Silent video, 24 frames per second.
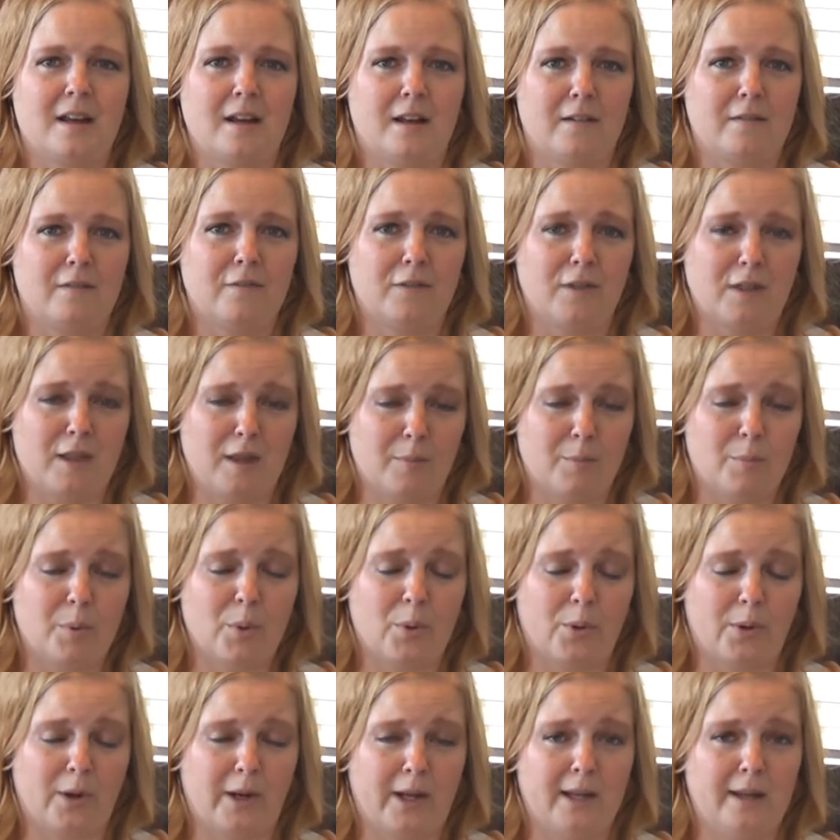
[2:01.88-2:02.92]
of the
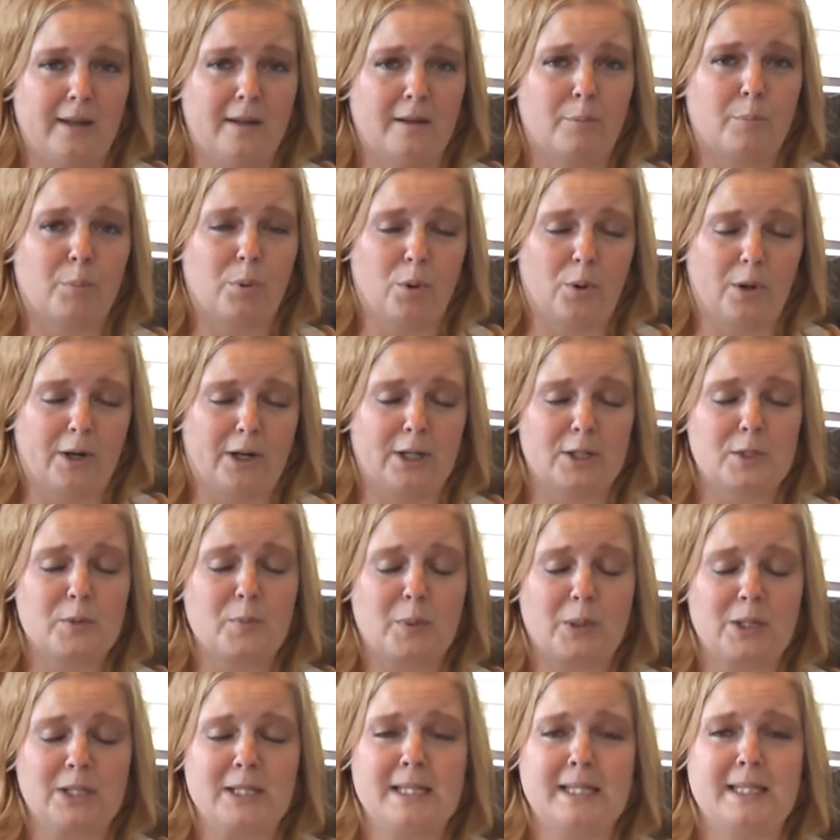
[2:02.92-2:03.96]
employers
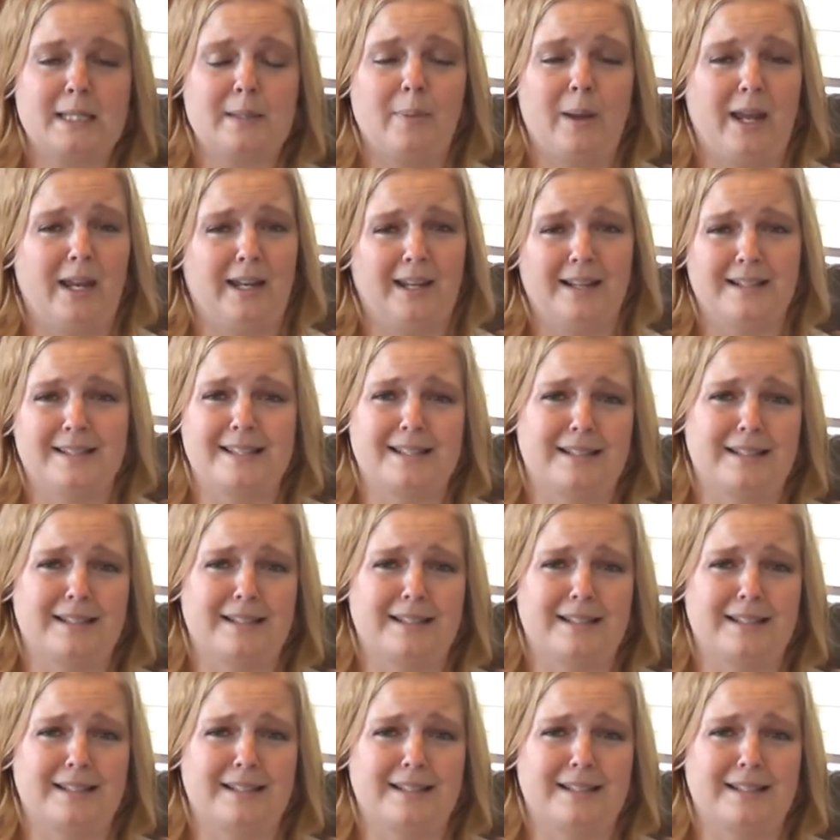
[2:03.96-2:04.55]
participating